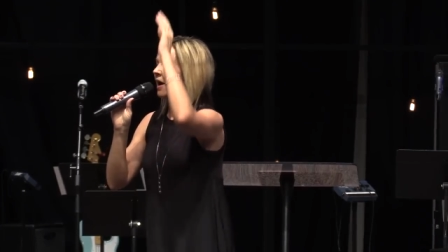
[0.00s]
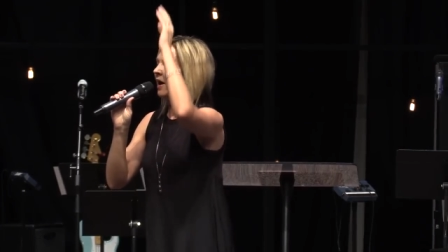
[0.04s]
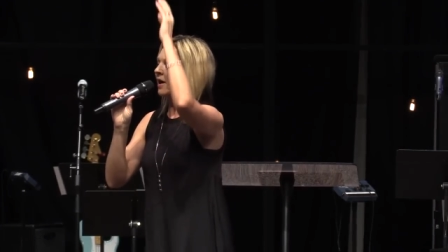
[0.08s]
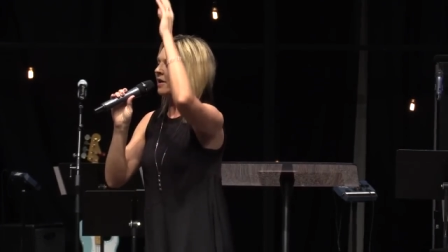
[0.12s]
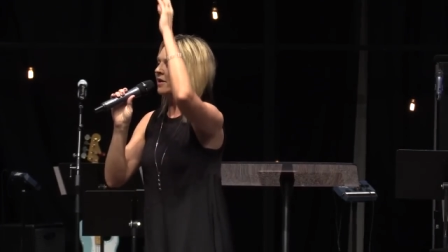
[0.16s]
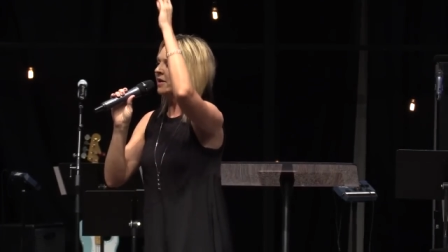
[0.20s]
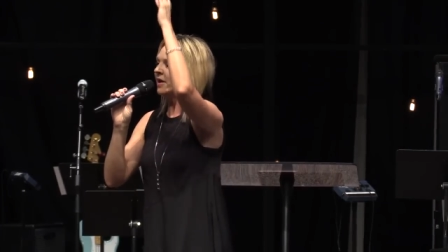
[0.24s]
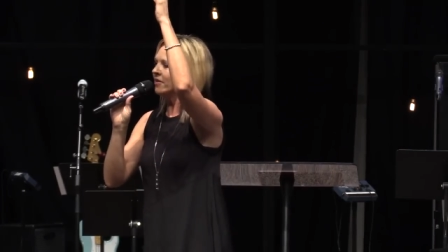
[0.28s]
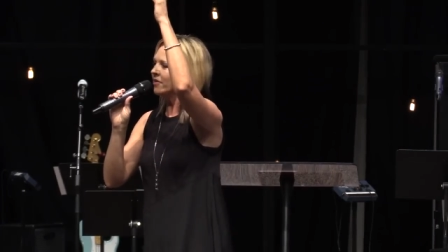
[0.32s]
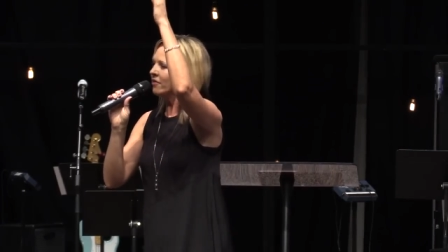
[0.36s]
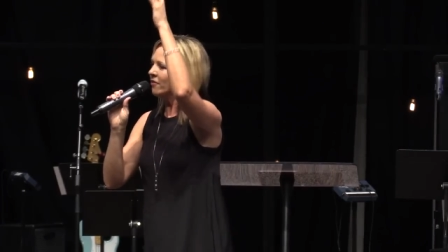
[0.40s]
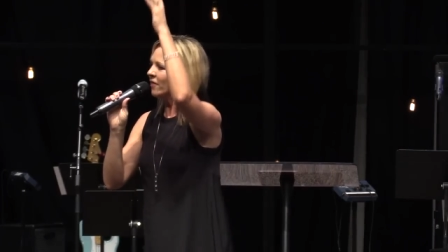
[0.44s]

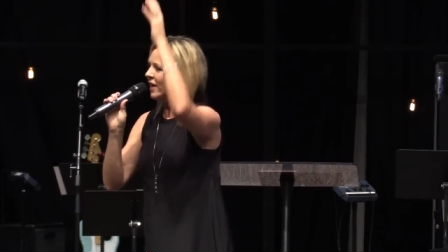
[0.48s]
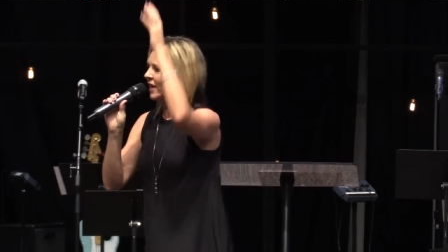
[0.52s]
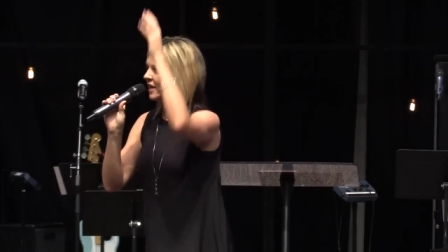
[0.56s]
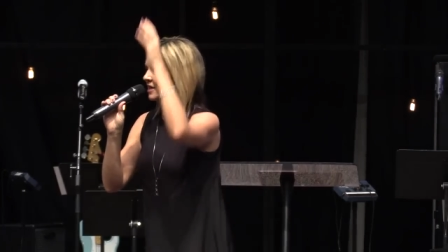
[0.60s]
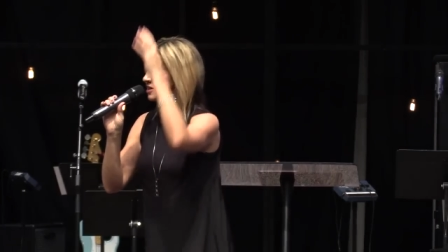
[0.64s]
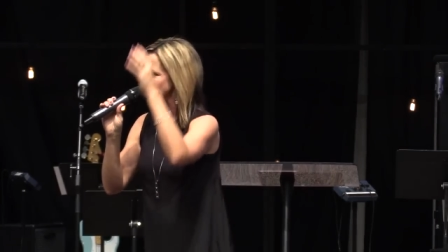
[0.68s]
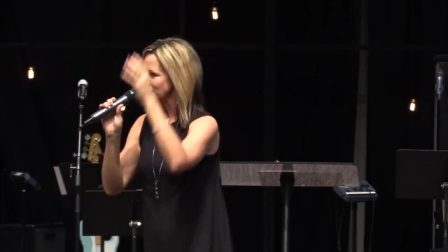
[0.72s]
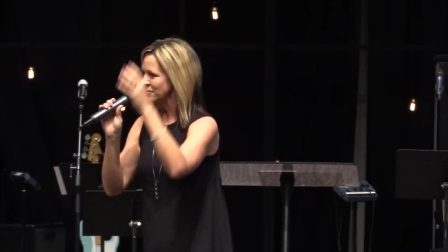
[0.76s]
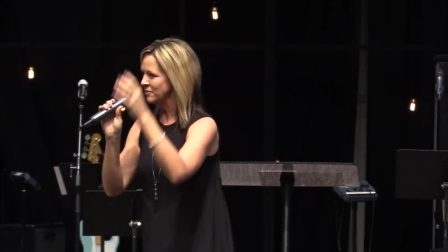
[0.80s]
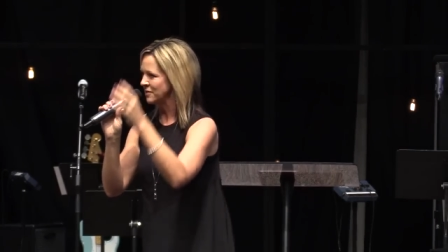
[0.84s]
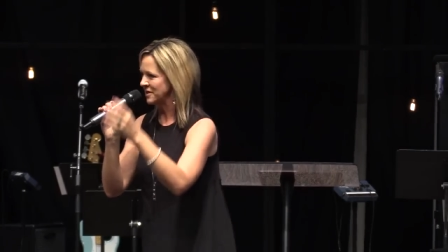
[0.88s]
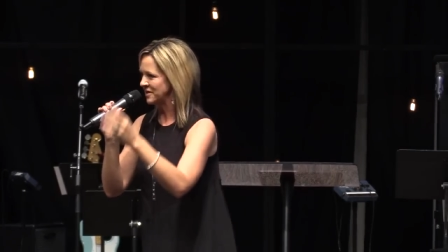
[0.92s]
Another
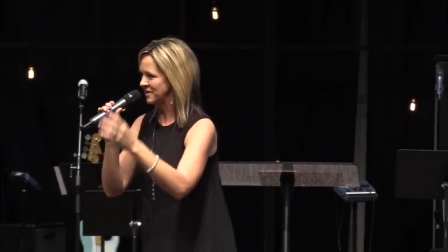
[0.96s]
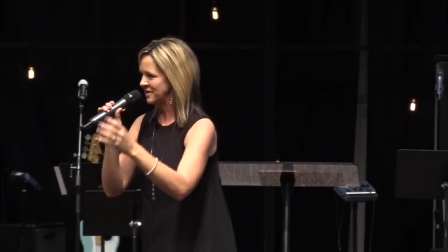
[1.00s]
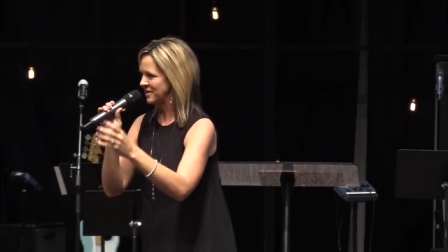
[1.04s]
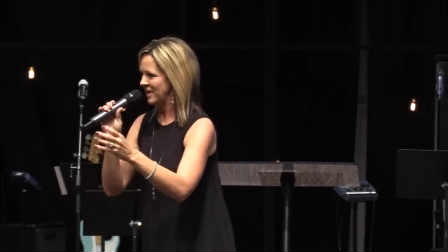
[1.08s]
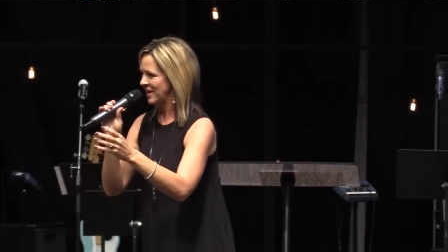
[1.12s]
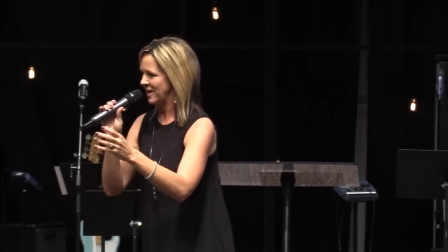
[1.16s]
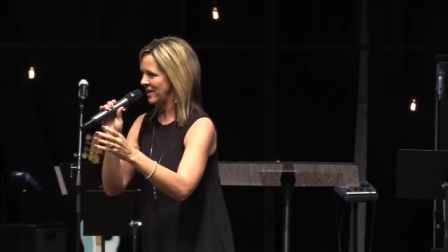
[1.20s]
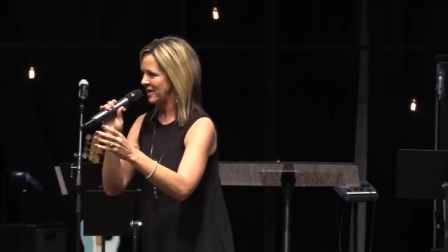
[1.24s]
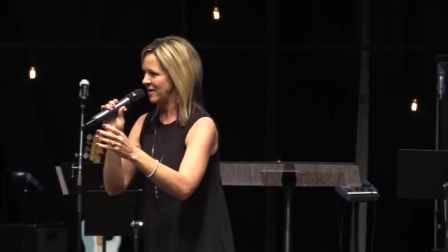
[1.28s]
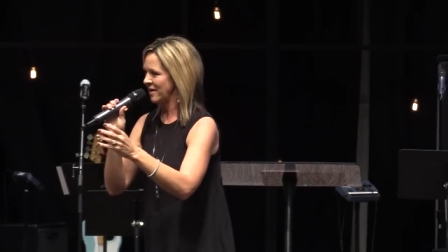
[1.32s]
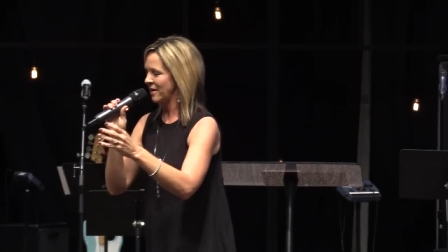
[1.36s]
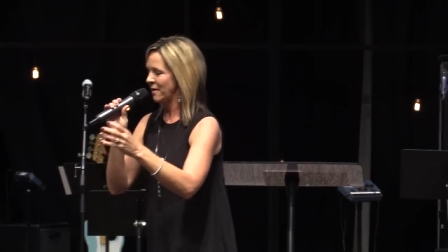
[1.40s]
angel was
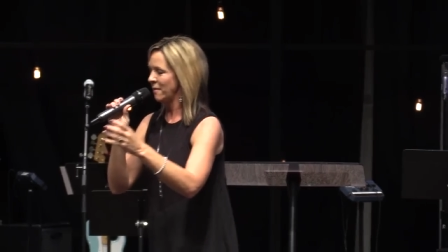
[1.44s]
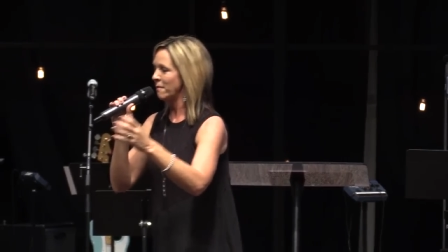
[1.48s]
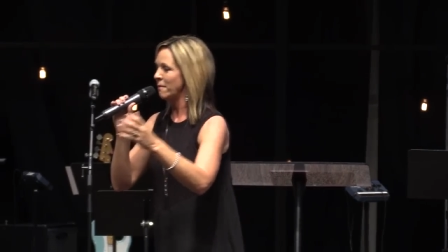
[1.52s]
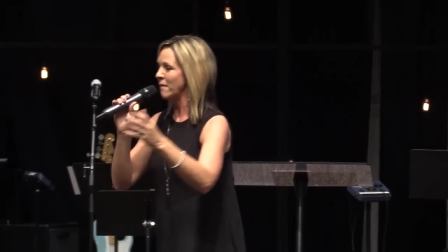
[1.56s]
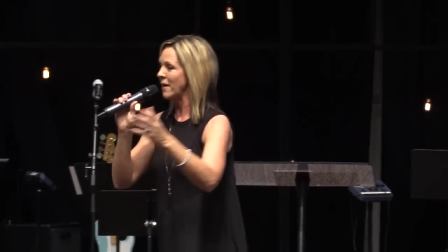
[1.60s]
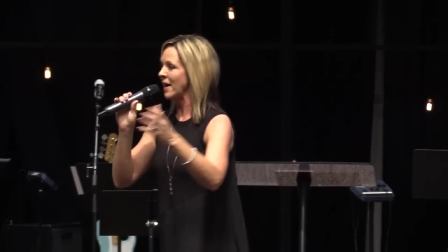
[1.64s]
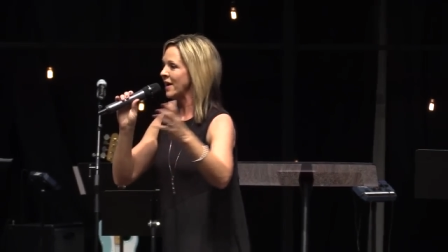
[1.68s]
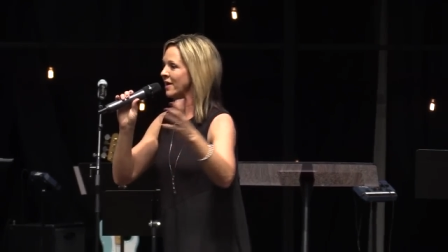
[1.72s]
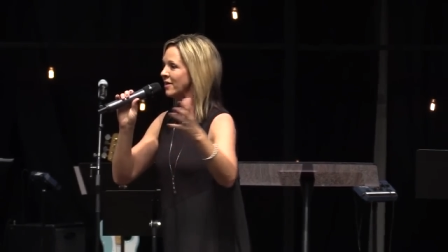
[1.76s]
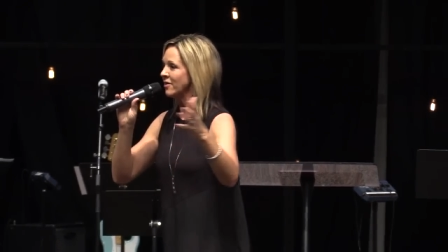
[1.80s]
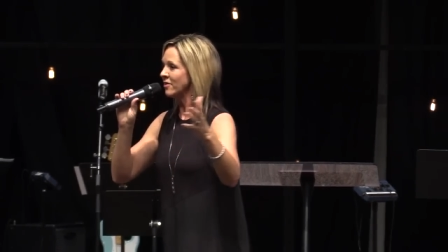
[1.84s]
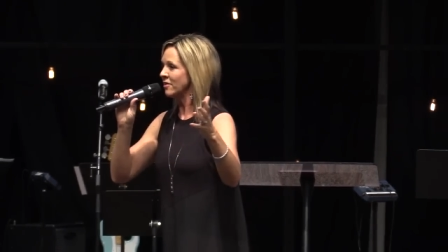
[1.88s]
sent,
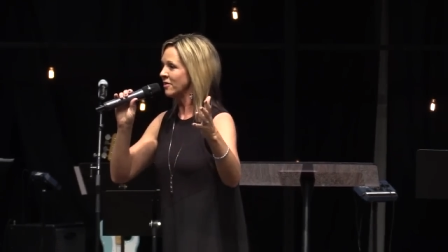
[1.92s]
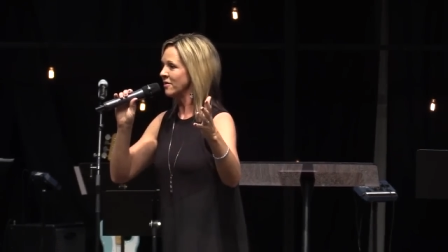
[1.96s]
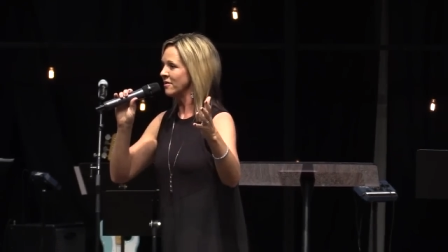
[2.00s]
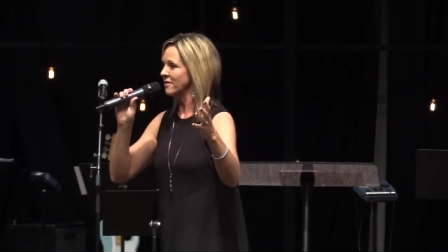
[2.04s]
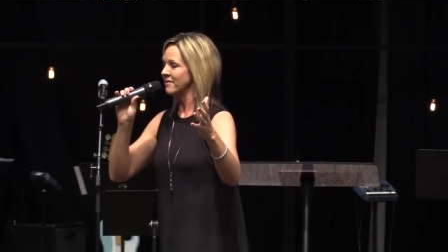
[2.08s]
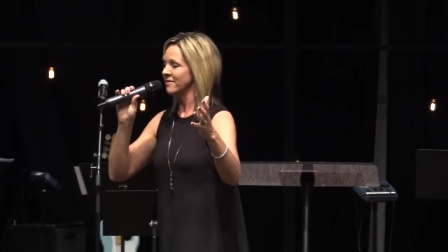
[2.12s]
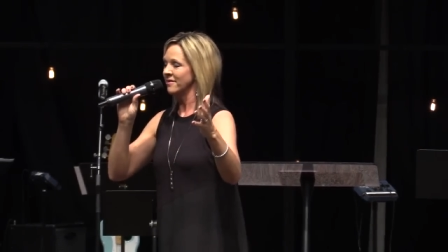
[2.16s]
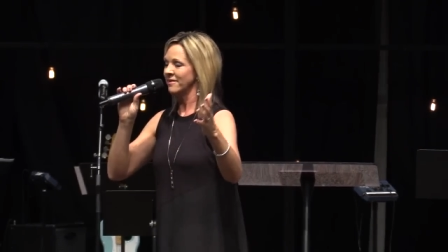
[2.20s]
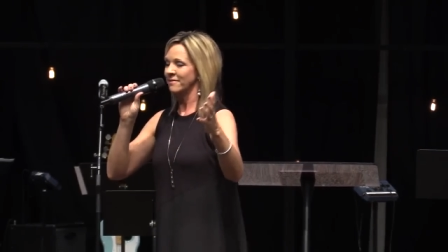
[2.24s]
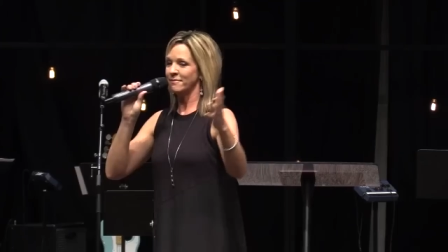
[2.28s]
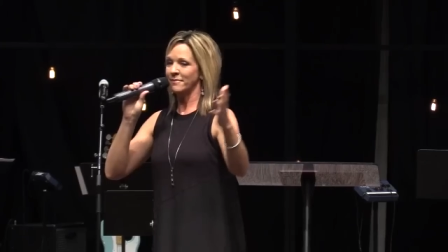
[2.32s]
Michael.